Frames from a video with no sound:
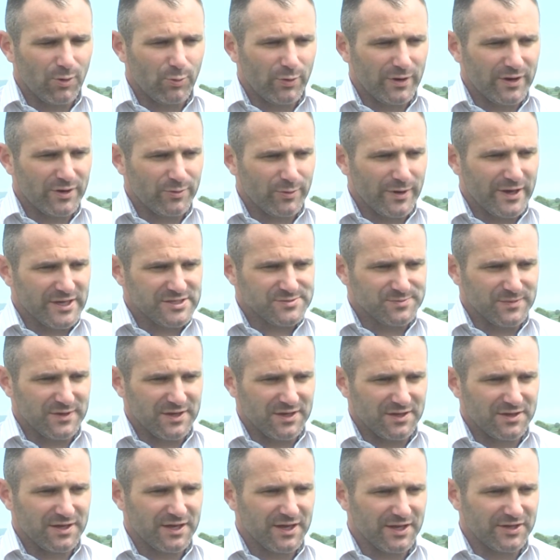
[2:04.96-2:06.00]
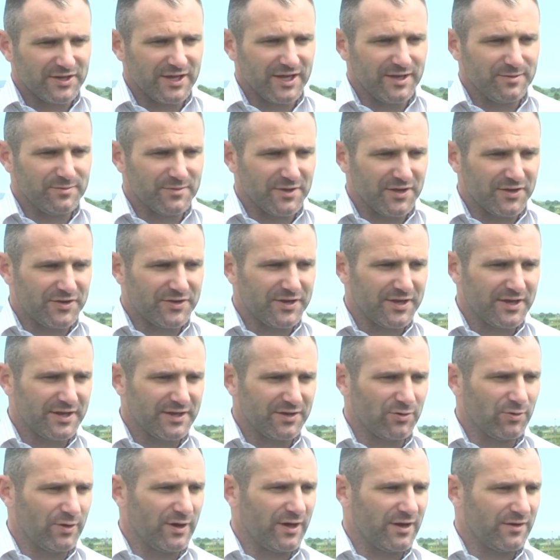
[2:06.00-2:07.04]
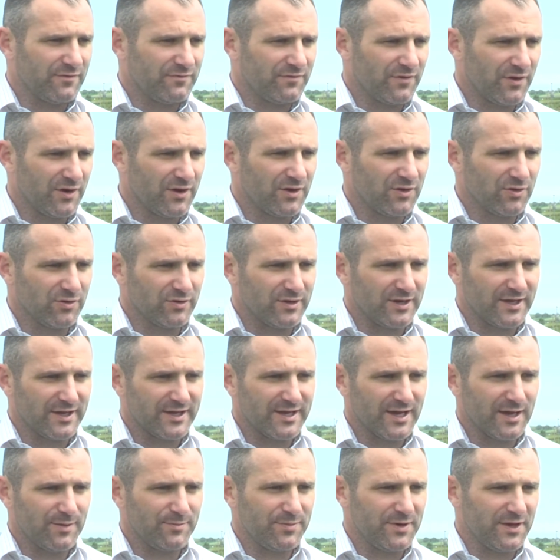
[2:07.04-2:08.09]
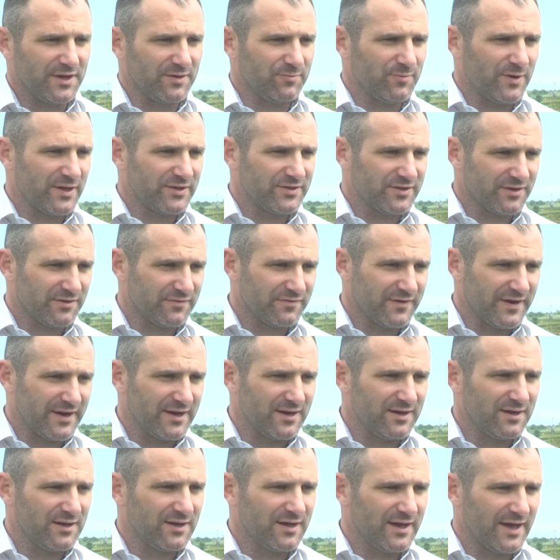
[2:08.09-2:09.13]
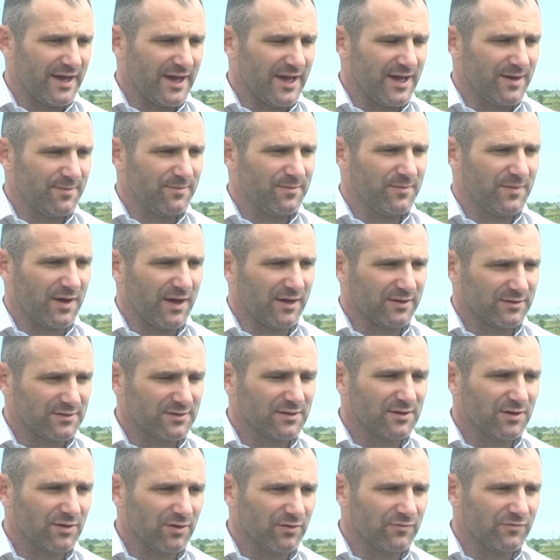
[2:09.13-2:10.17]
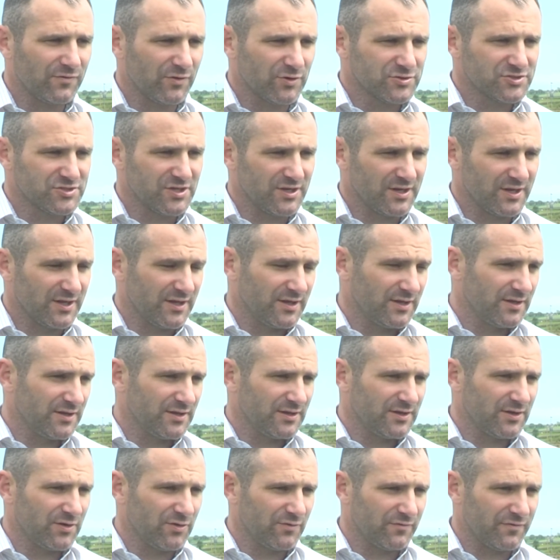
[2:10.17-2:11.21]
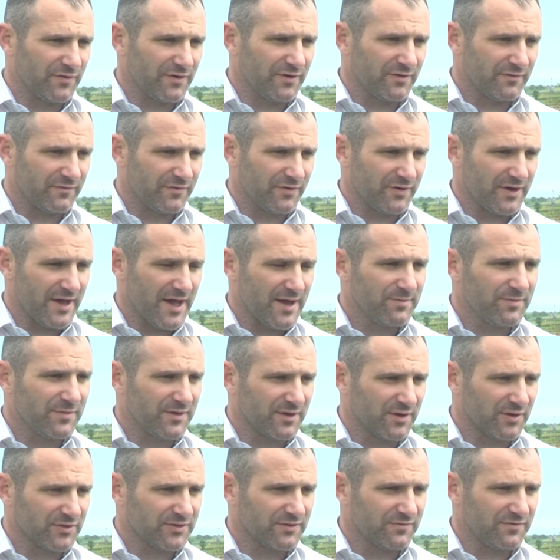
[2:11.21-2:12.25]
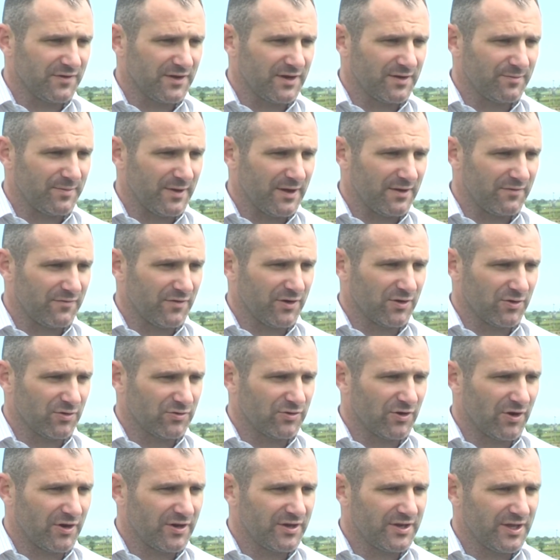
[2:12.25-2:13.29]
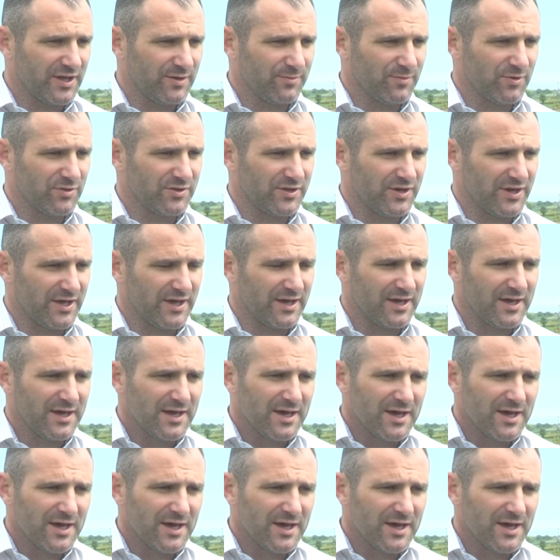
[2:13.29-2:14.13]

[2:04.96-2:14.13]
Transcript: Away to Westmeath, a team that you know had a very good league campaign, went to the final, um, and unfortunately, you know, for, for them, they got defeated by a very good Derry team on the day.